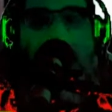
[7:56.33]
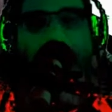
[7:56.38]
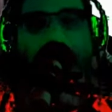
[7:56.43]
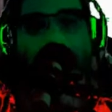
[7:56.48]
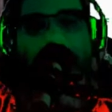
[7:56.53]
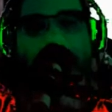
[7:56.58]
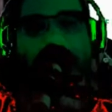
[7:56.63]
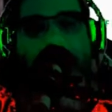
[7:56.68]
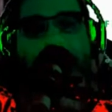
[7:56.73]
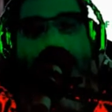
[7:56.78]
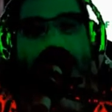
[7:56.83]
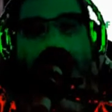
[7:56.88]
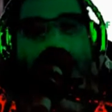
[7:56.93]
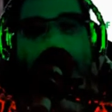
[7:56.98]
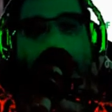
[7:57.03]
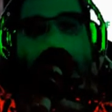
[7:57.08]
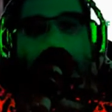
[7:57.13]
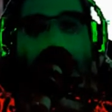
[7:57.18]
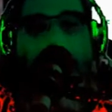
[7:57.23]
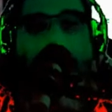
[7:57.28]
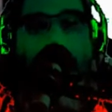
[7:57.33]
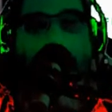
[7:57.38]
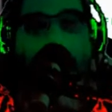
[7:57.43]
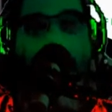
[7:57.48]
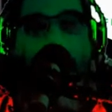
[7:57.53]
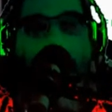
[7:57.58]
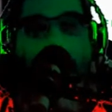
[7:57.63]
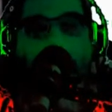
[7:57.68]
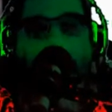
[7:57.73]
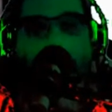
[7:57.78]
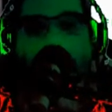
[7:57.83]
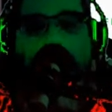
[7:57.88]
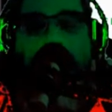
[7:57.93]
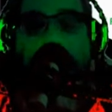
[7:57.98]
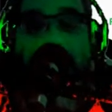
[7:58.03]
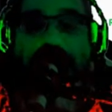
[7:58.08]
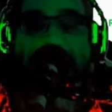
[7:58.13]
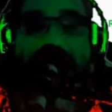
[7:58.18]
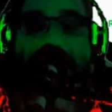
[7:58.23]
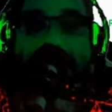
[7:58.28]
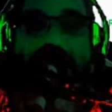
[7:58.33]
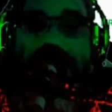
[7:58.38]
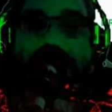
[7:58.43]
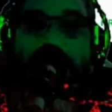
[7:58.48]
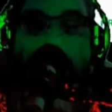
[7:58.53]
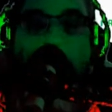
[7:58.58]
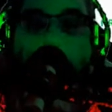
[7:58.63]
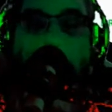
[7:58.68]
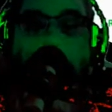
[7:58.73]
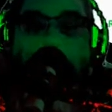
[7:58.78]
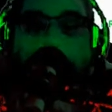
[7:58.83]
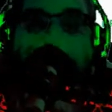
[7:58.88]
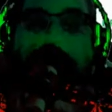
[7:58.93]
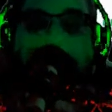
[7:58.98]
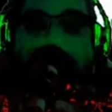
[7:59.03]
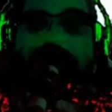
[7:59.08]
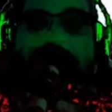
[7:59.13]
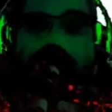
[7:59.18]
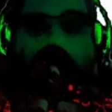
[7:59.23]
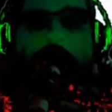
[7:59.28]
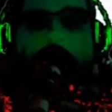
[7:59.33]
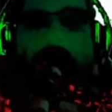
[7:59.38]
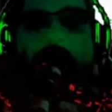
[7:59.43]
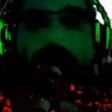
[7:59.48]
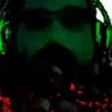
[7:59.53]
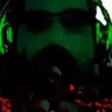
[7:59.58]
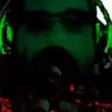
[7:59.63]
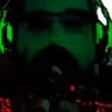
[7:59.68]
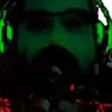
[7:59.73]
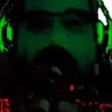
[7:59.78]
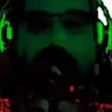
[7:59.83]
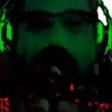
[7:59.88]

she's stupid, but she's stupid in this part of her